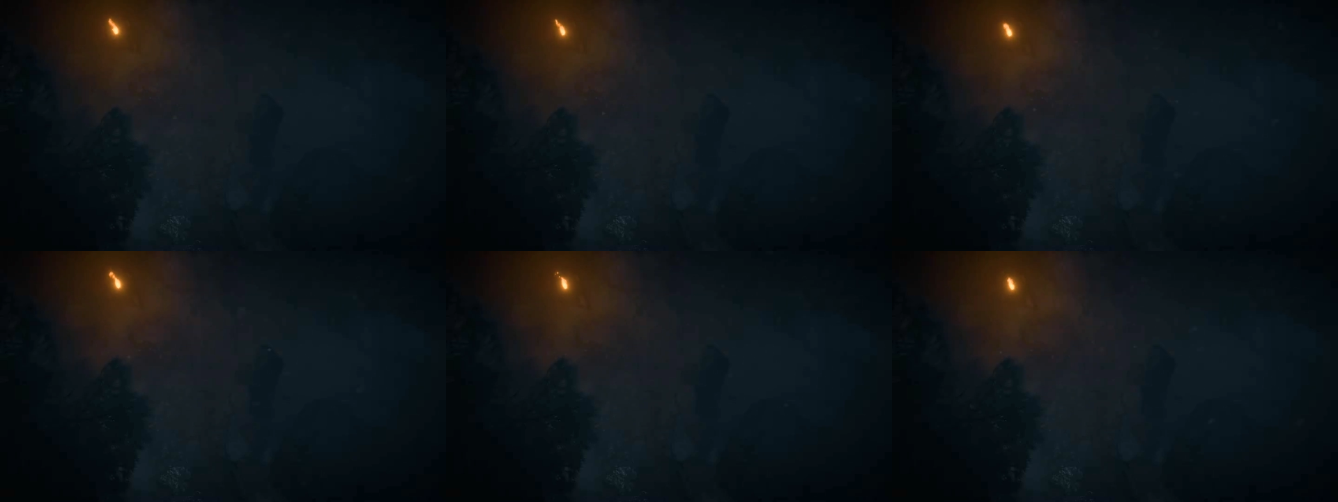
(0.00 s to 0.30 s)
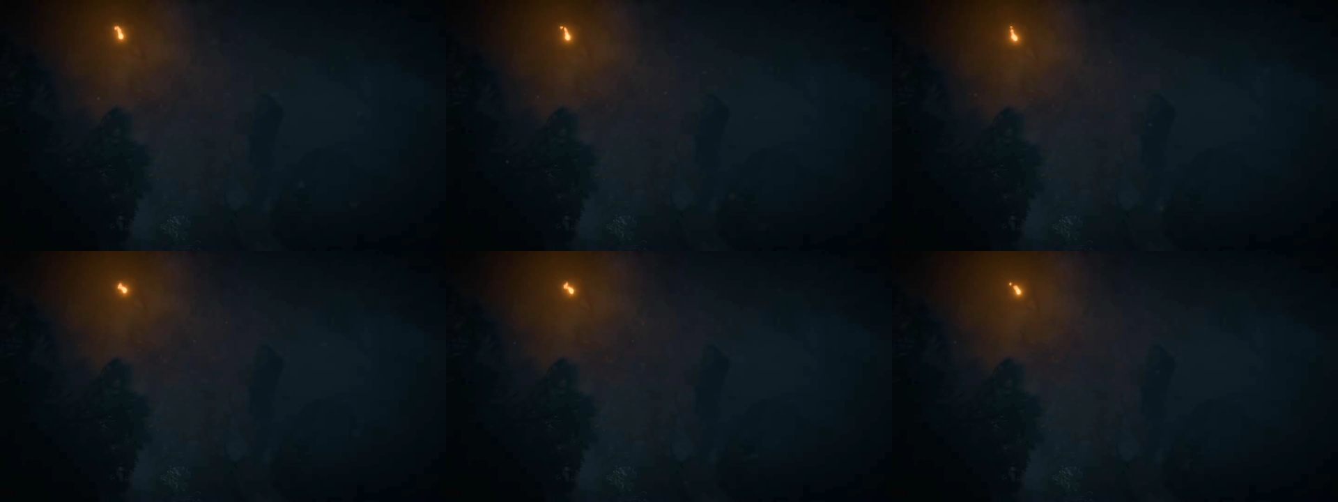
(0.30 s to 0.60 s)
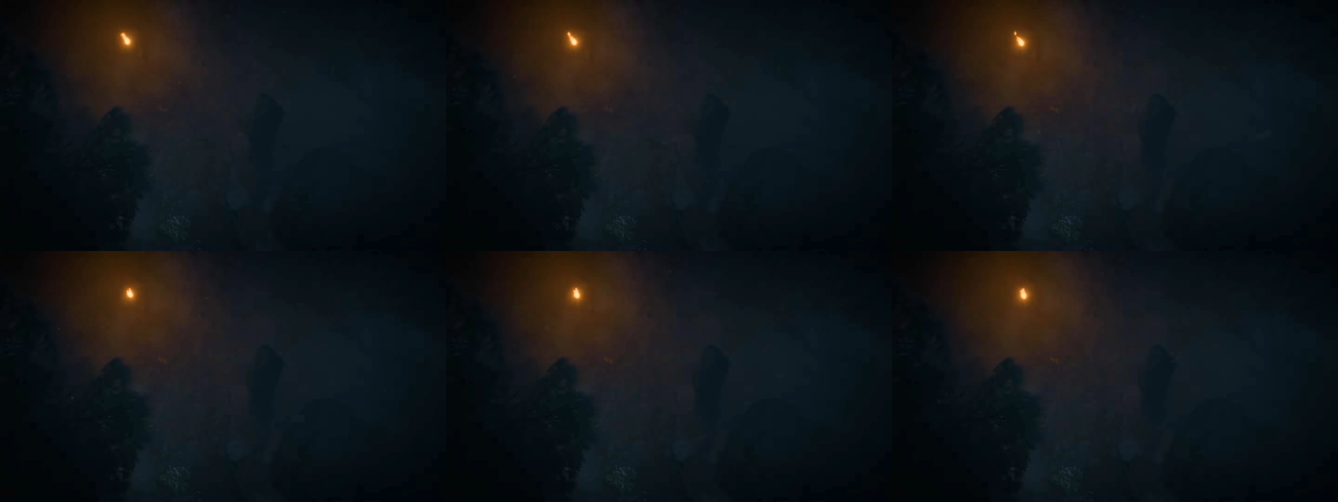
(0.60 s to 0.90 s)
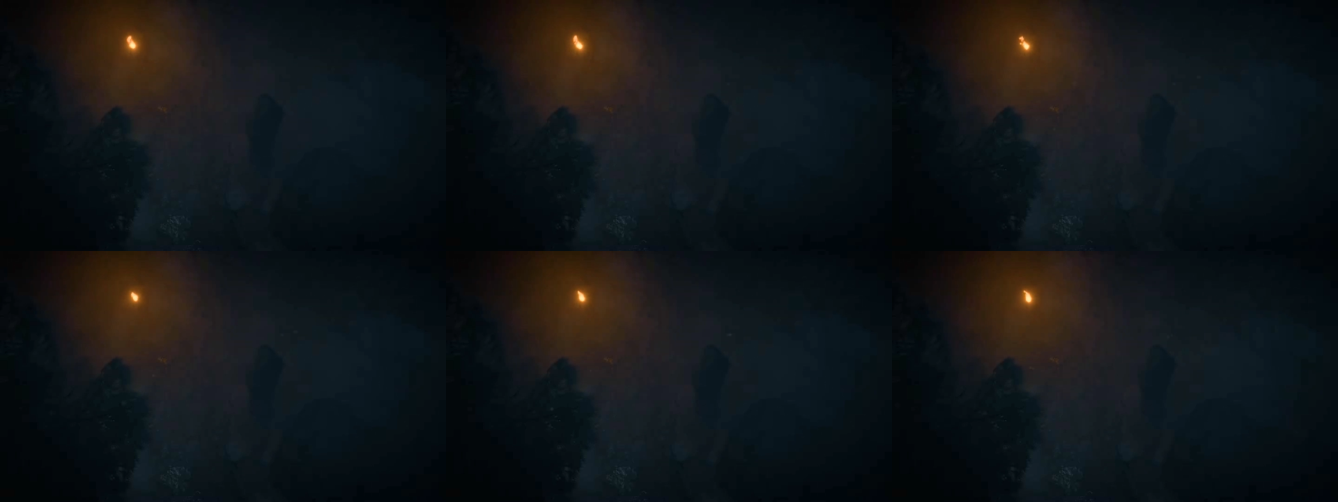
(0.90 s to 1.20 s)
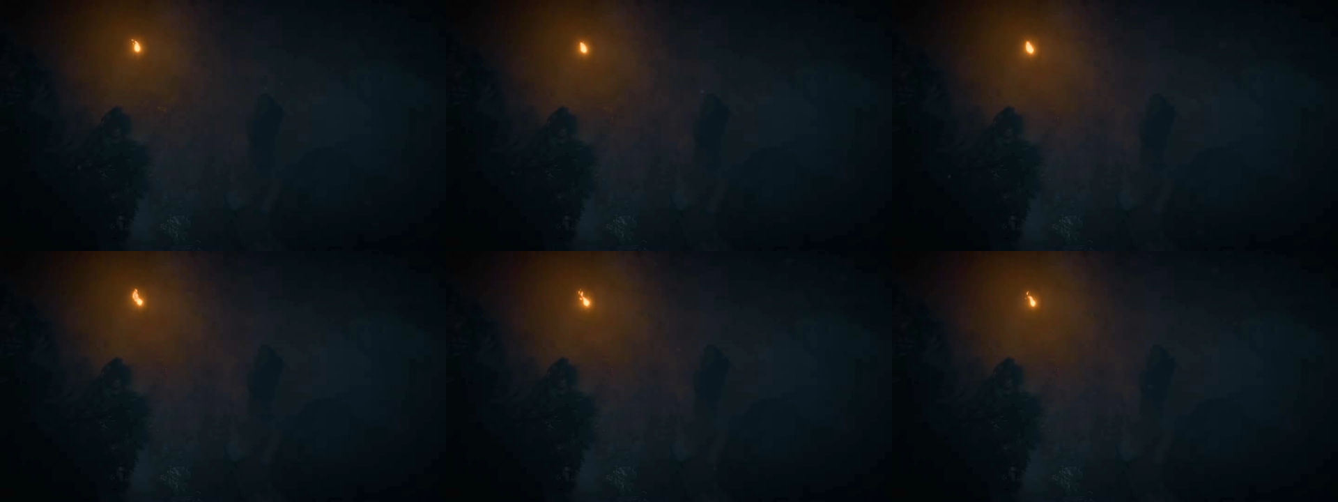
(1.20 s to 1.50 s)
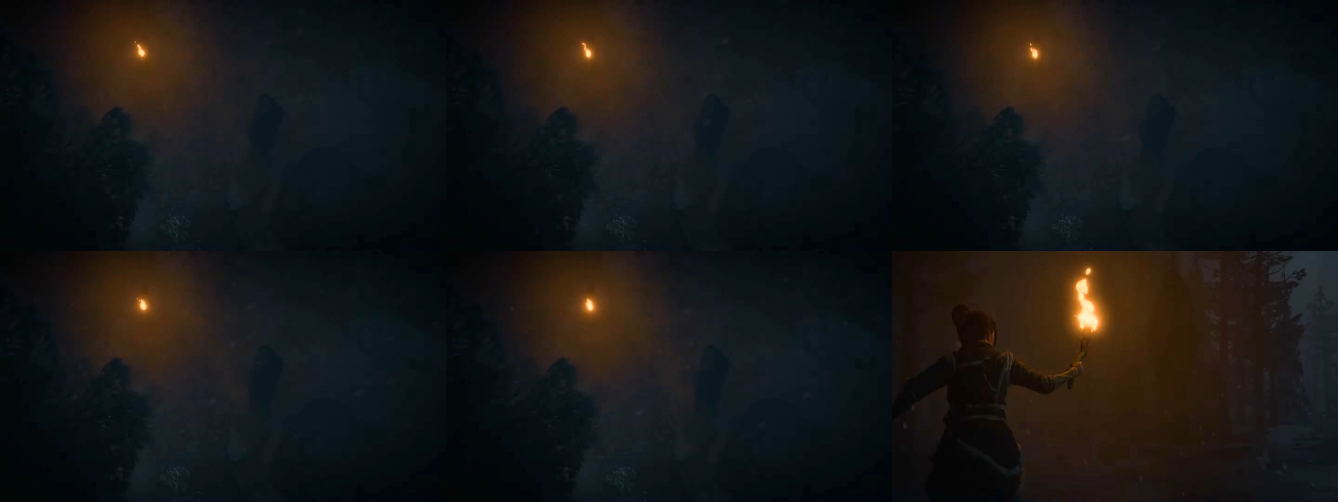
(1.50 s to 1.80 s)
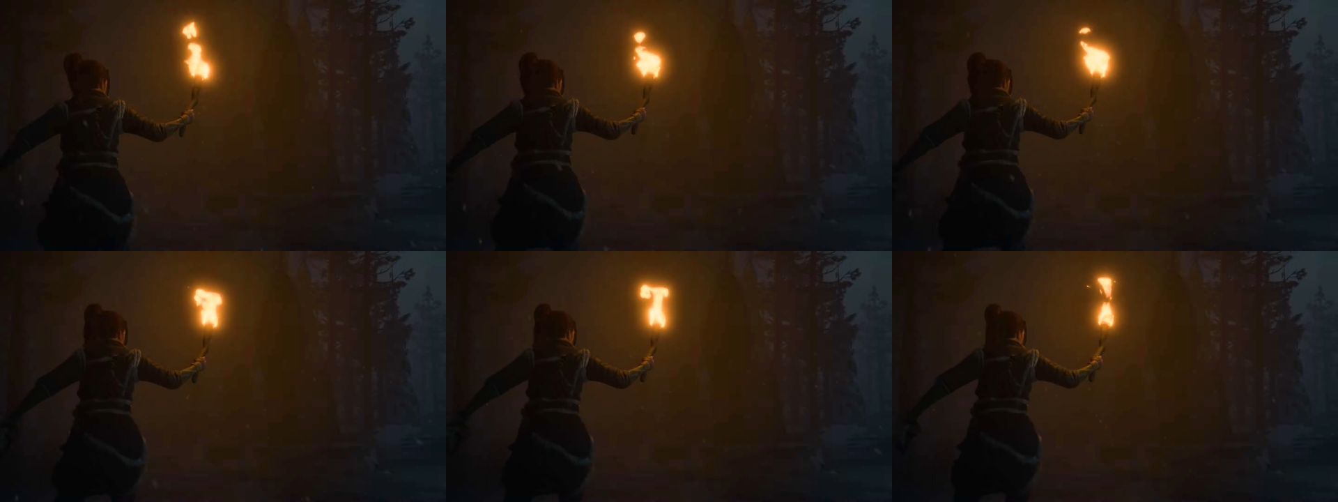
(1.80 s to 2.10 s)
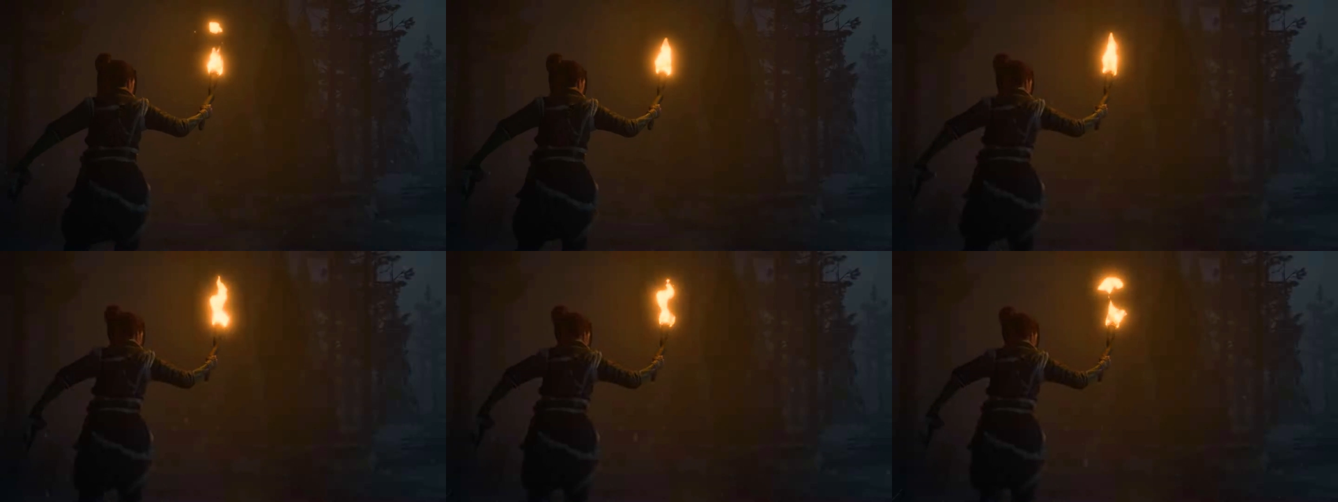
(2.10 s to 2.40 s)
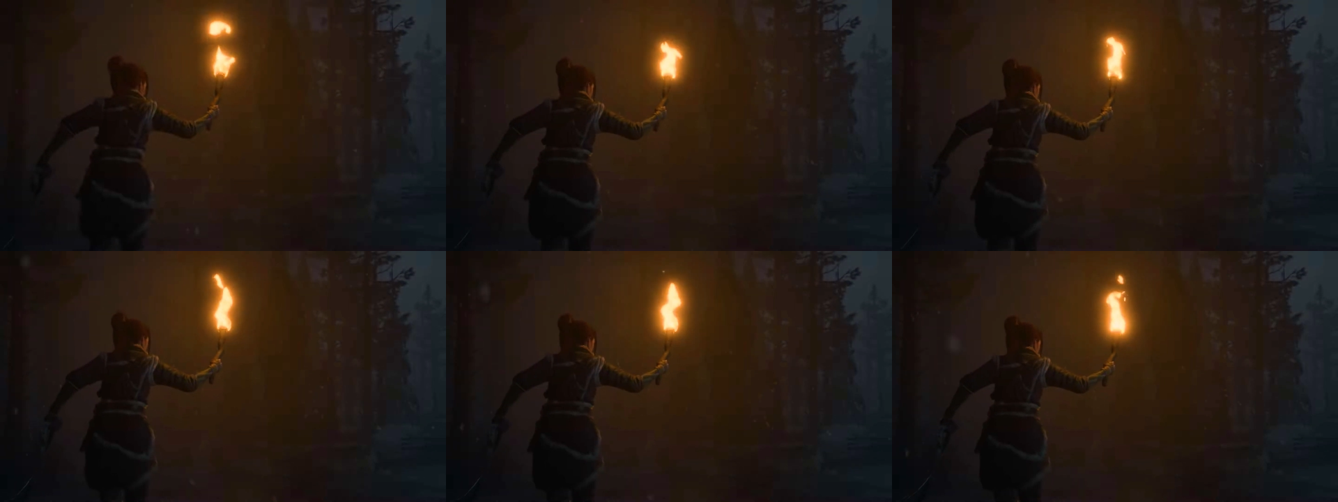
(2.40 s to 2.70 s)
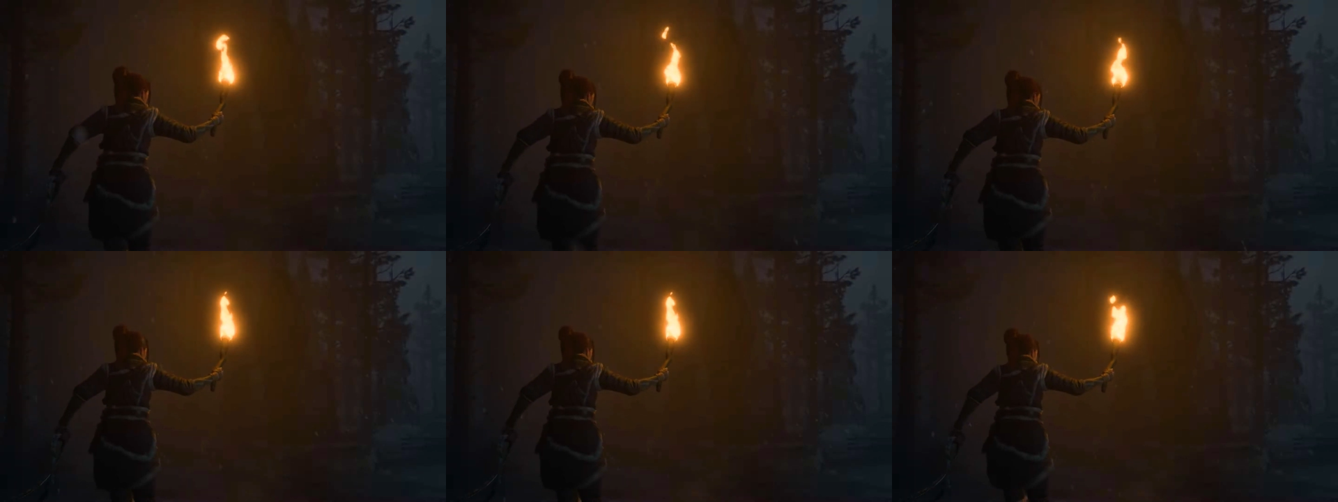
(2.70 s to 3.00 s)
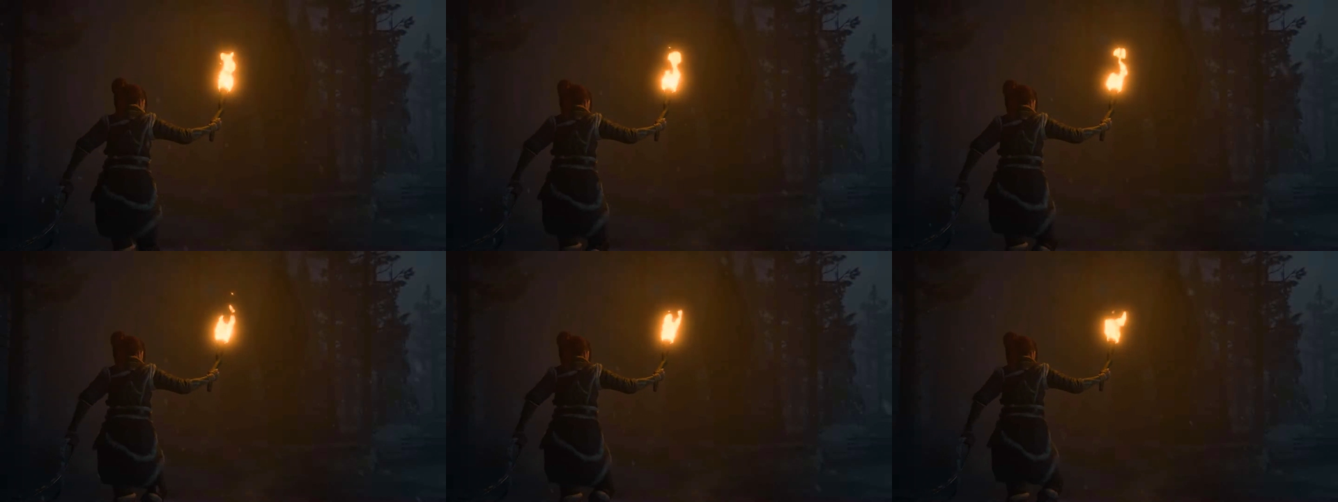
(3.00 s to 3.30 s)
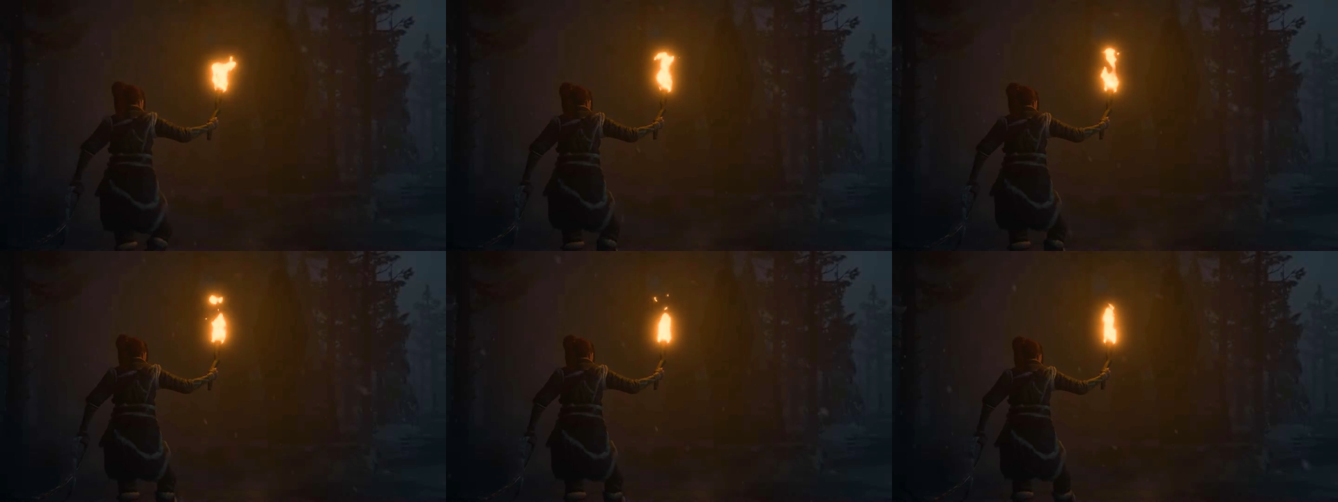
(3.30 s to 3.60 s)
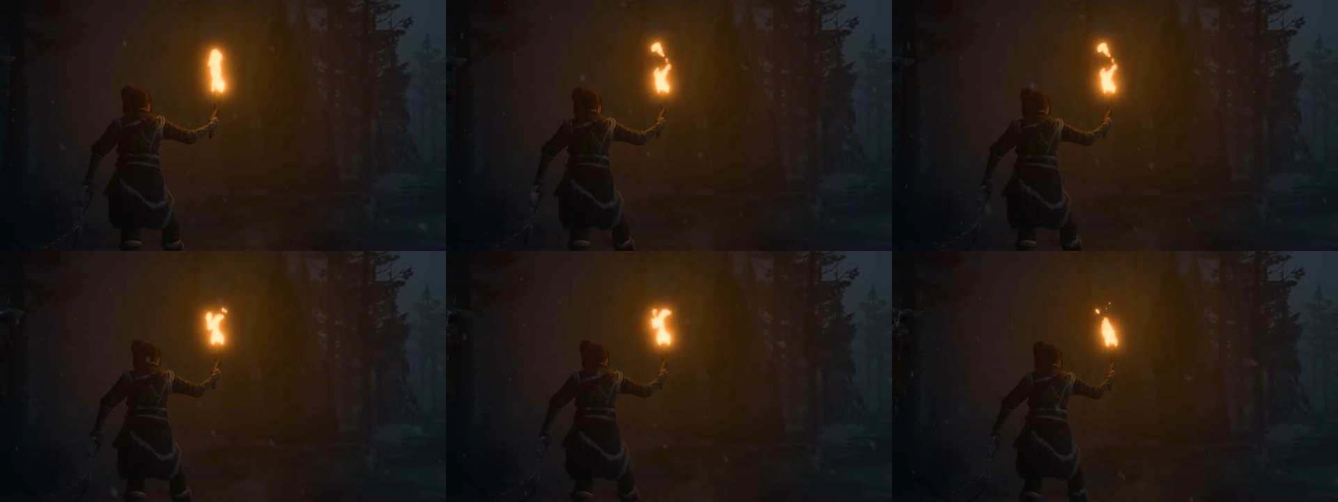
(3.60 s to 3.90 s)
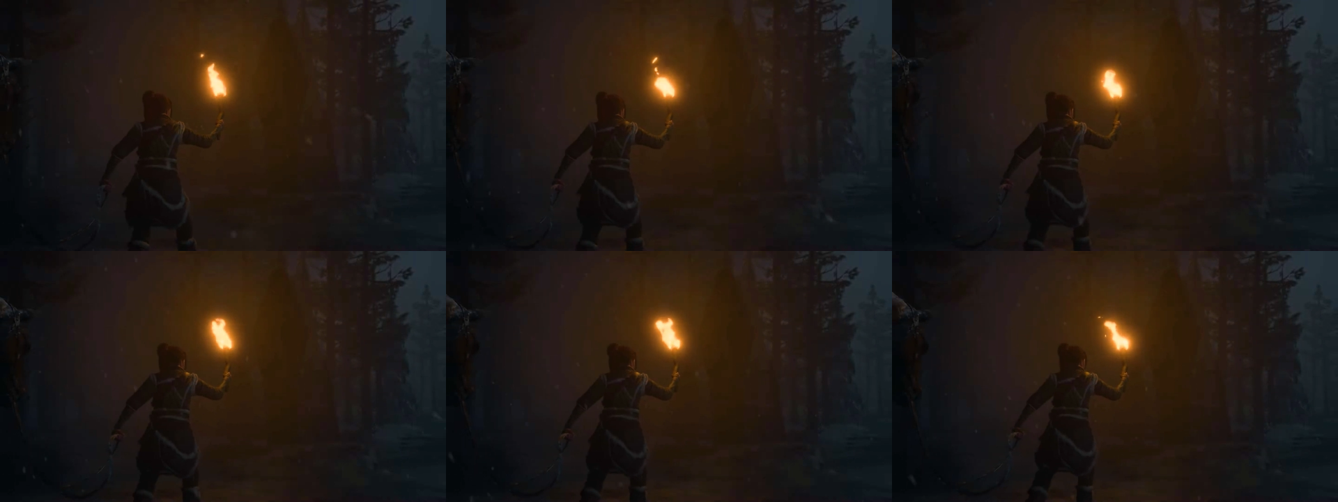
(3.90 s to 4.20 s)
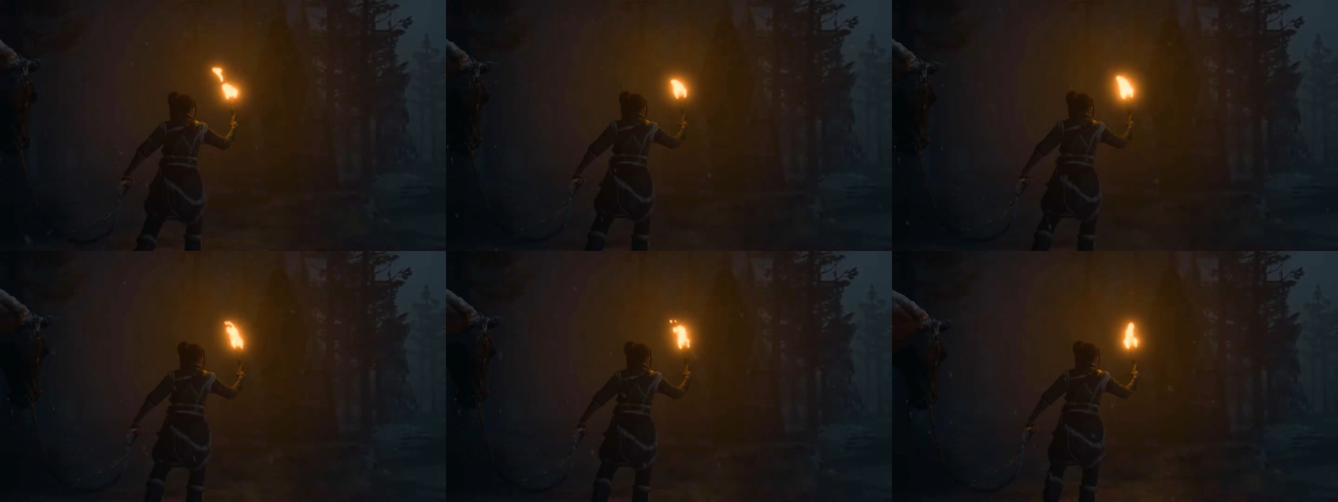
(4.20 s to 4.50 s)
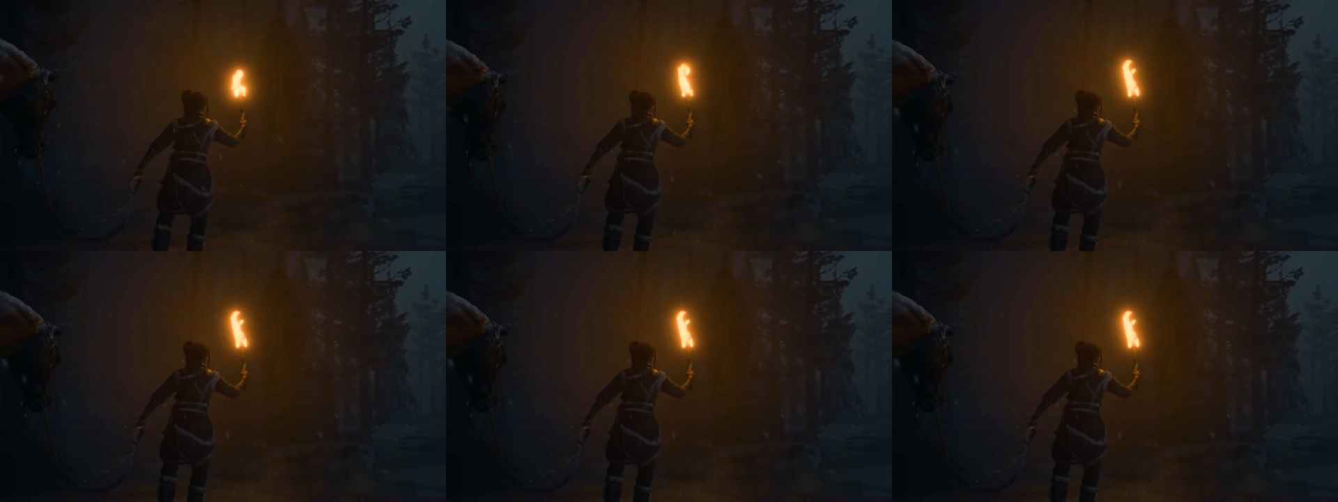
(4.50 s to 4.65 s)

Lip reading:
Nobody's mouth can be seen.